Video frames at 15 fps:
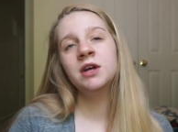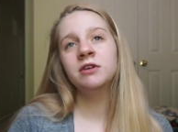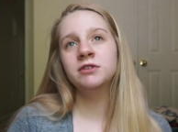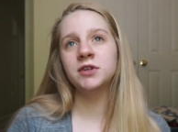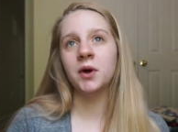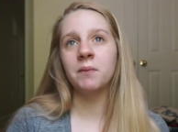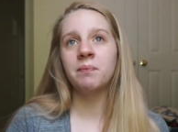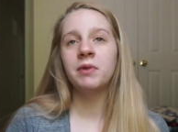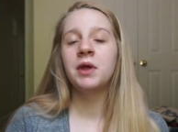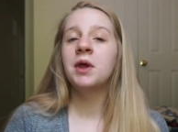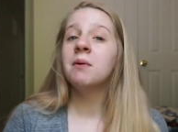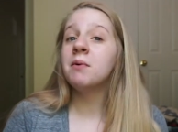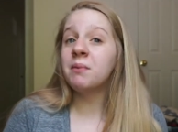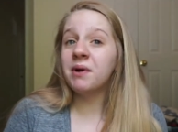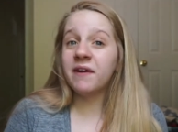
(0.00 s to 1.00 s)
So
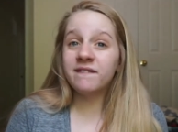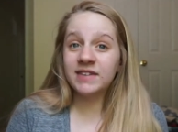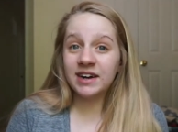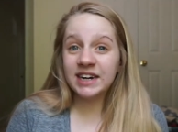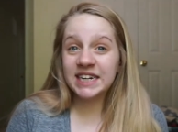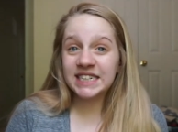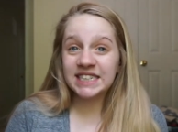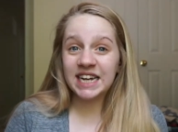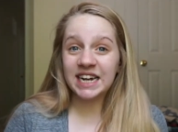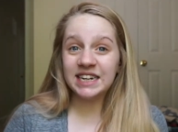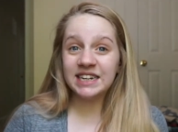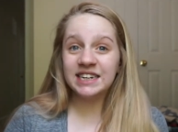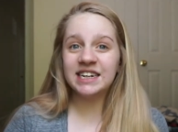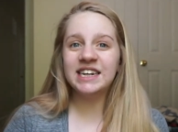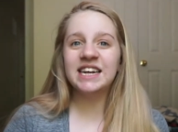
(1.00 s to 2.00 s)
we are very
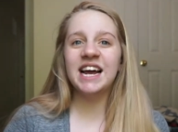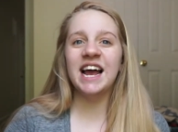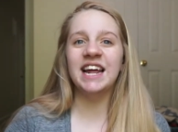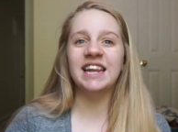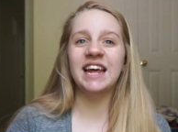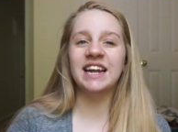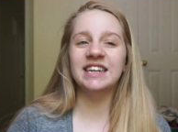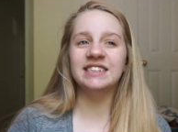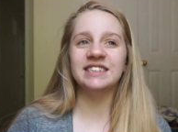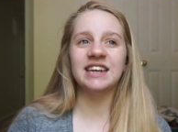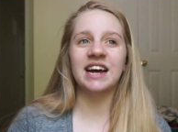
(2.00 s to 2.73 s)
excited and that is